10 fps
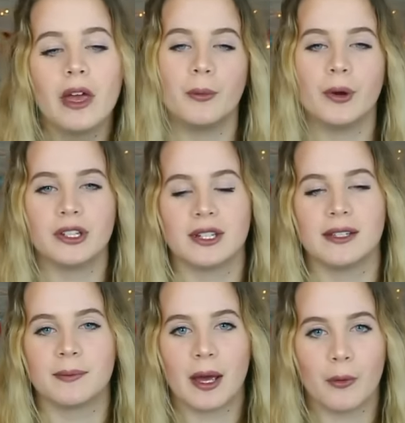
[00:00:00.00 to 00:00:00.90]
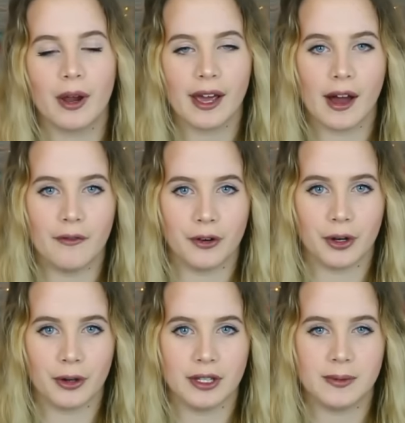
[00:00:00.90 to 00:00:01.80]
which is my What I Got for
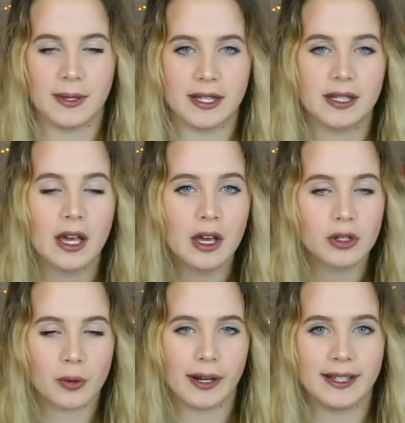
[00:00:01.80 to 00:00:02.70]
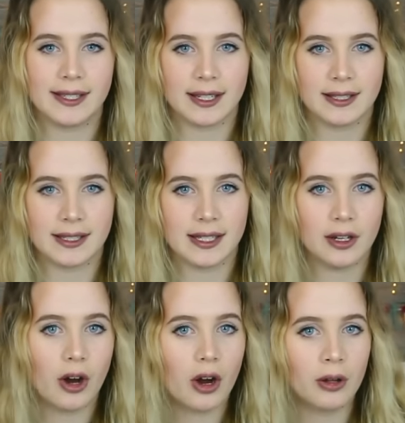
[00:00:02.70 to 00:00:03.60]
Christmas
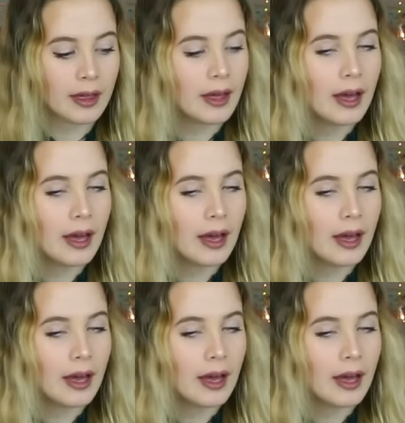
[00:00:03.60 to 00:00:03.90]
2016 haul.